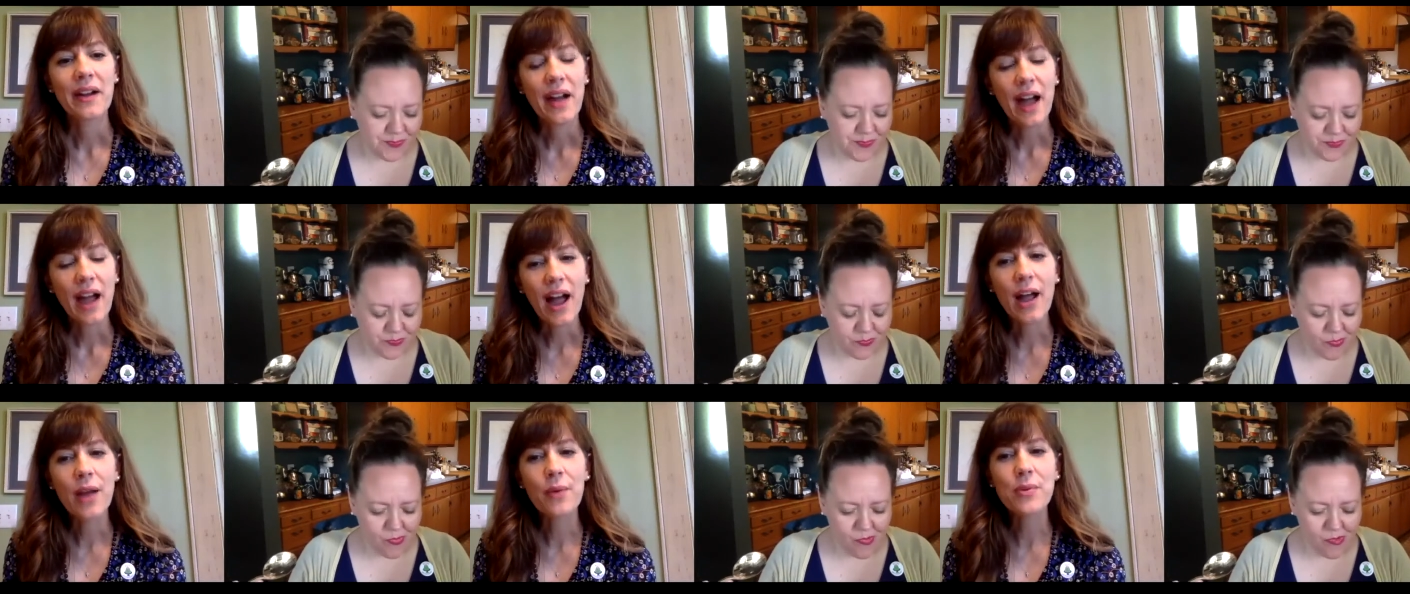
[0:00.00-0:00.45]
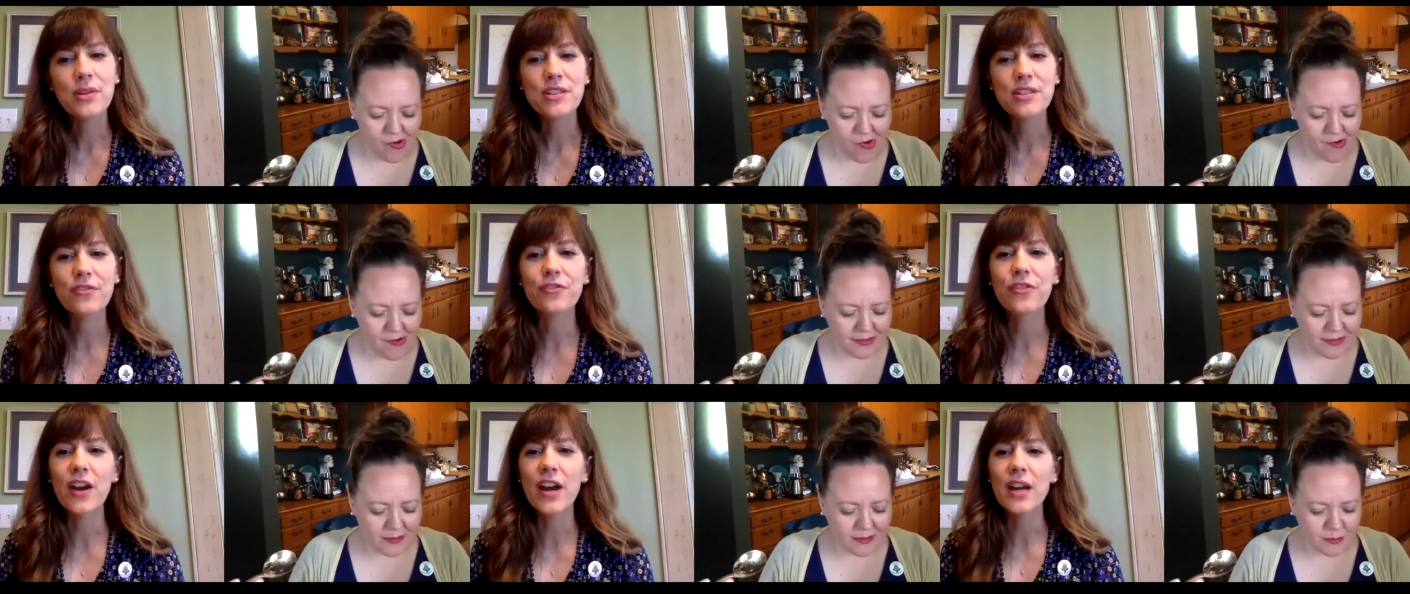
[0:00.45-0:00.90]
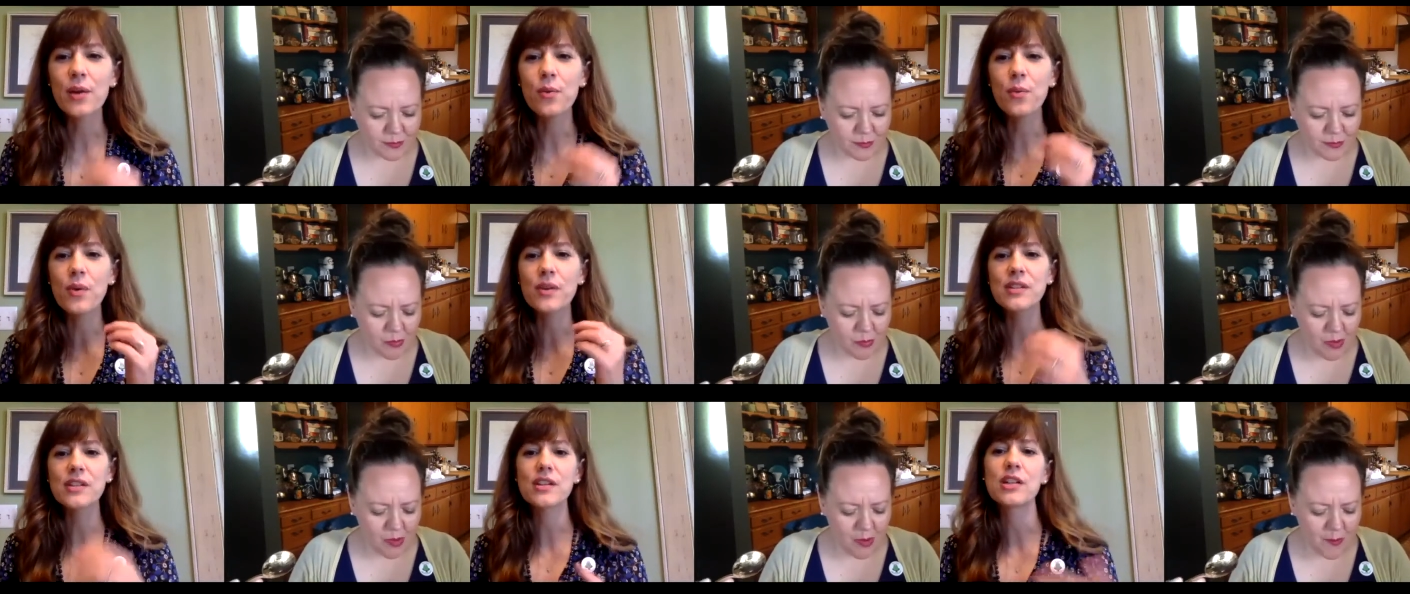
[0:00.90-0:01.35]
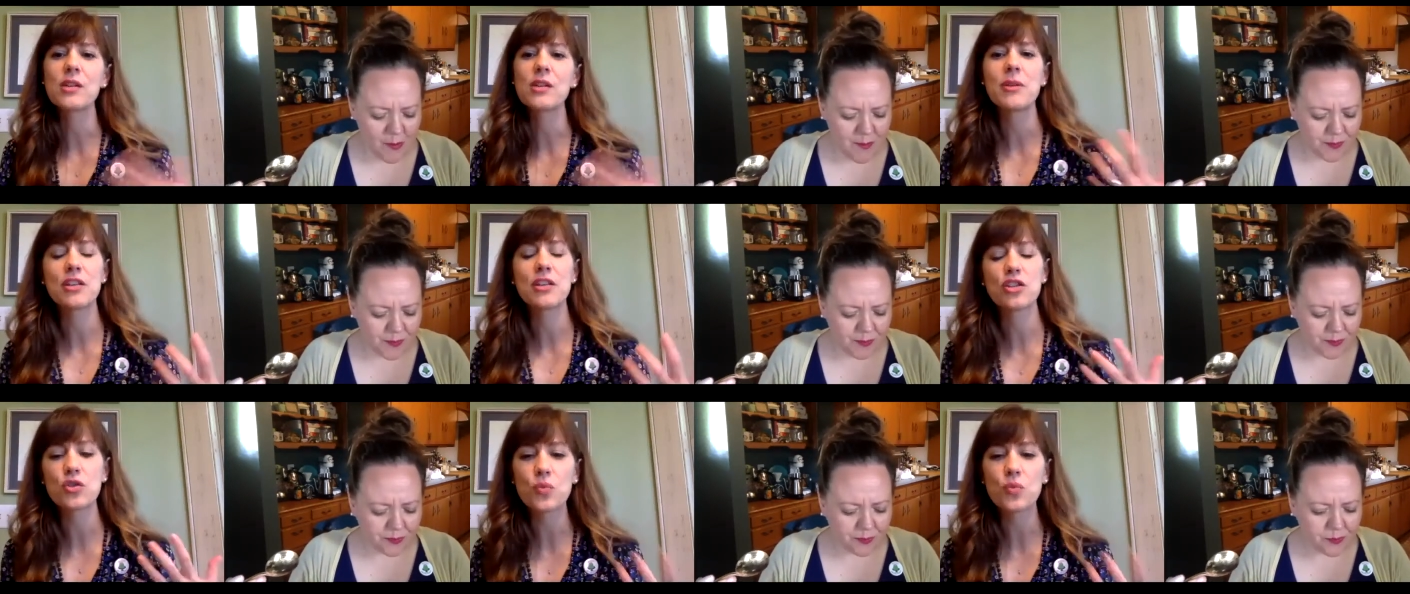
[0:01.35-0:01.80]
Speaker 1: I was afraid it wasn't going to be
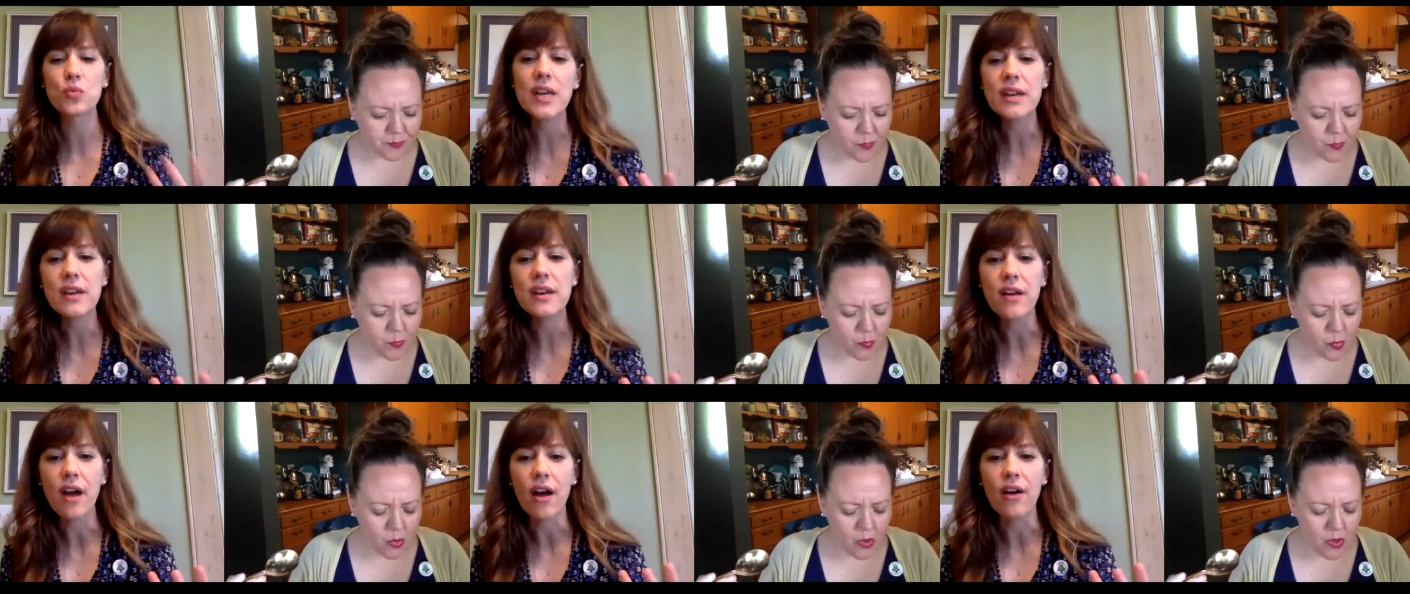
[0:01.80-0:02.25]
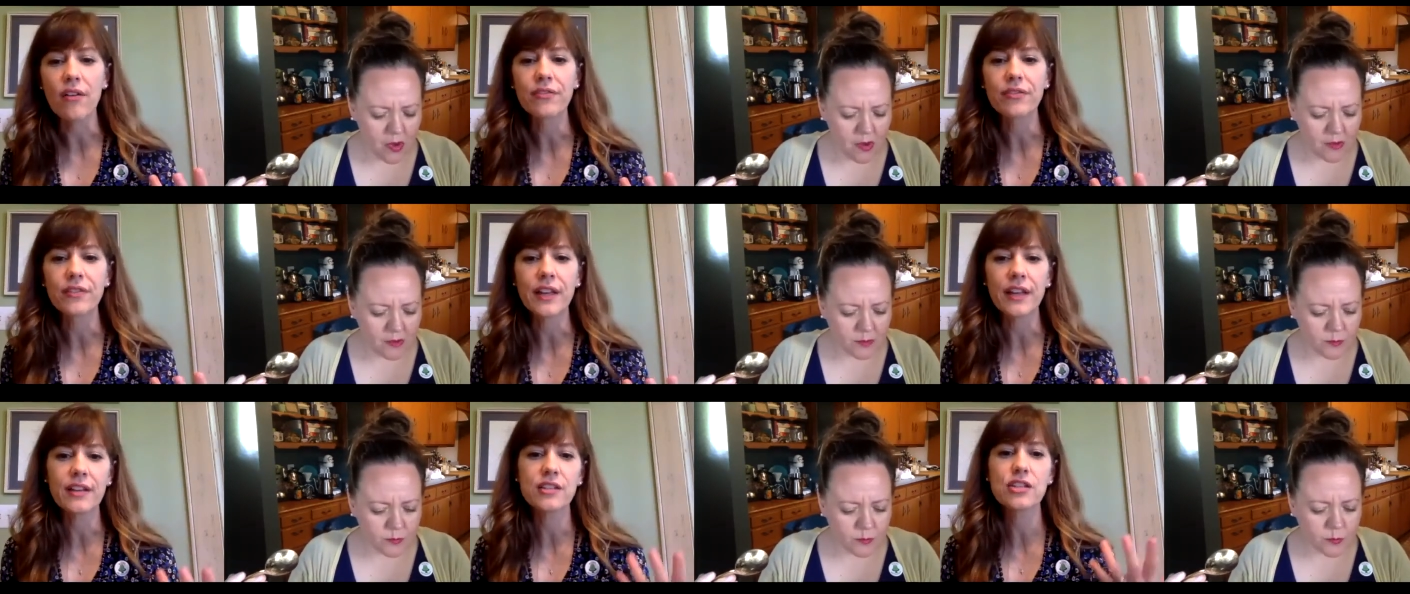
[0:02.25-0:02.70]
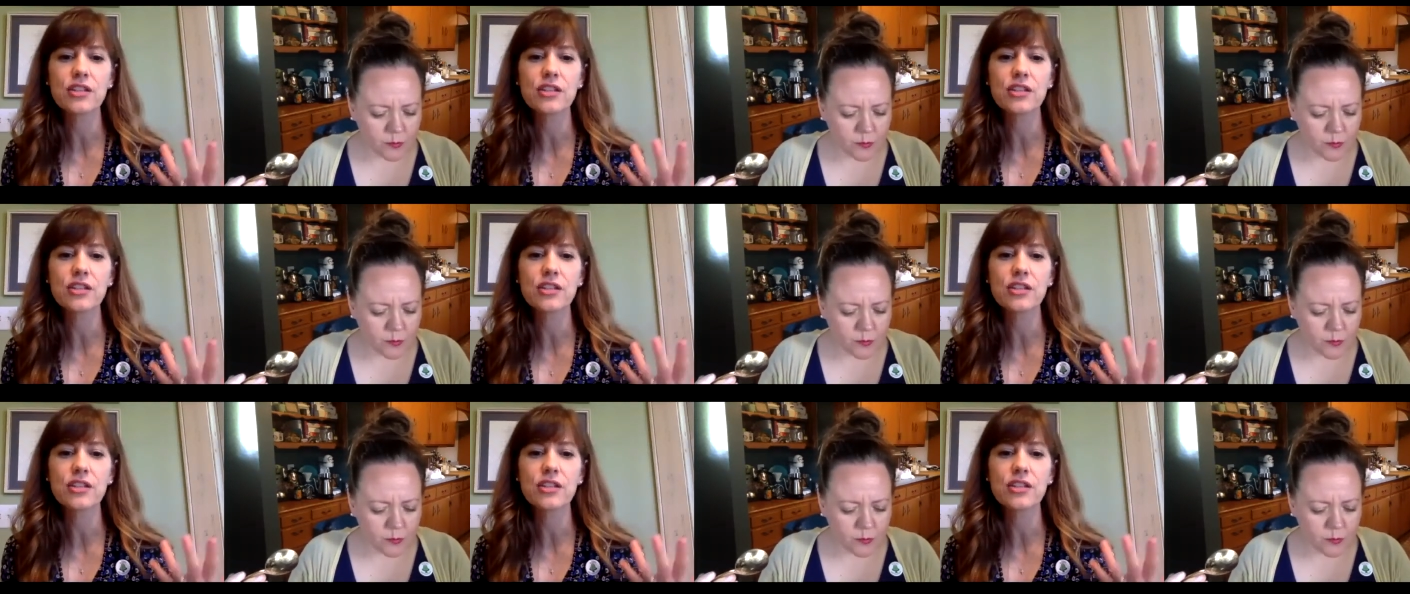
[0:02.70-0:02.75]
sweet enough, like a,